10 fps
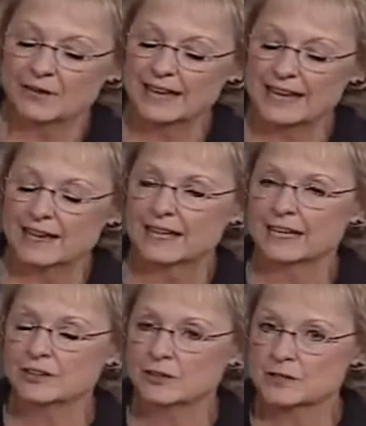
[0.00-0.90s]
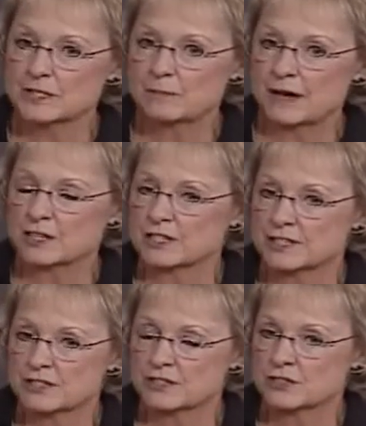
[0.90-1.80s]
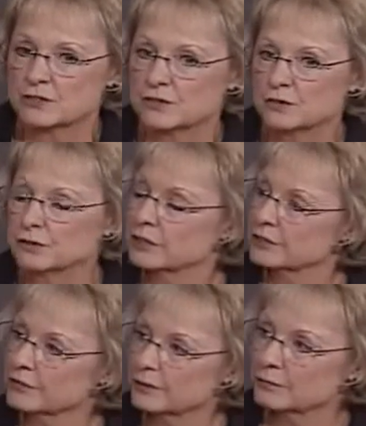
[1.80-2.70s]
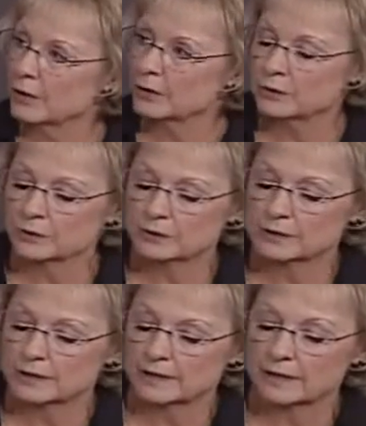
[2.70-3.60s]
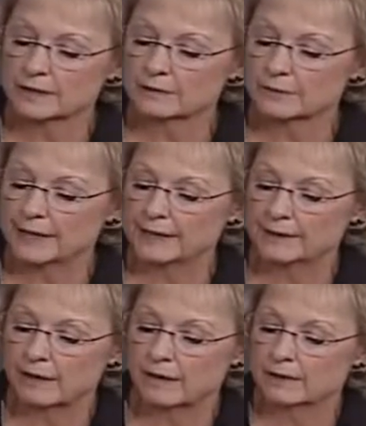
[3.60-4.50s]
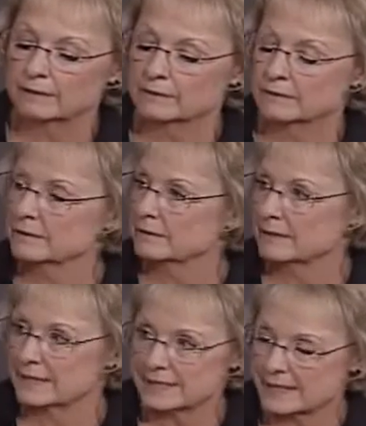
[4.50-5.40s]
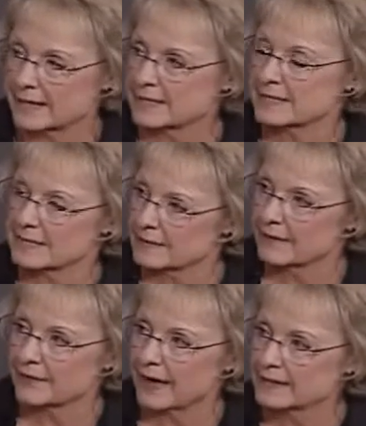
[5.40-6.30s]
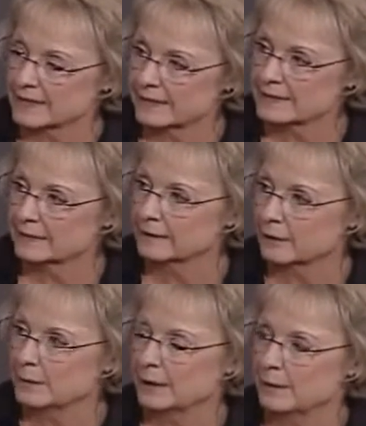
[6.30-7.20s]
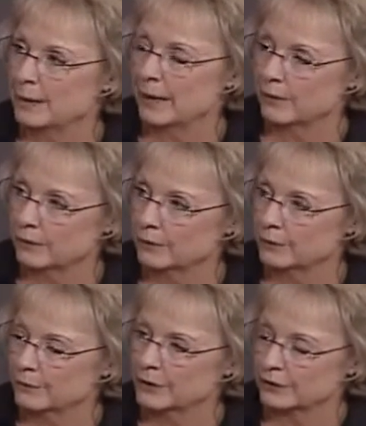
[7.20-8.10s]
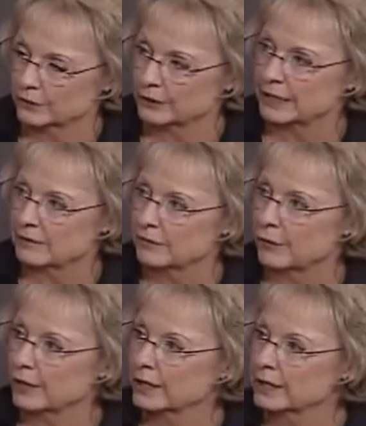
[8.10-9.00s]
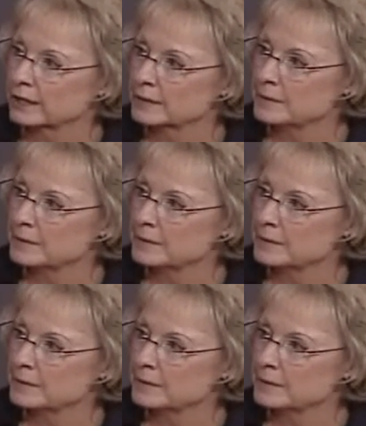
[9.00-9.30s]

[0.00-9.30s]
okay, in your inspections, do you look for mold, radon, insects, things like that? Tell us a little bit about what you're looking for.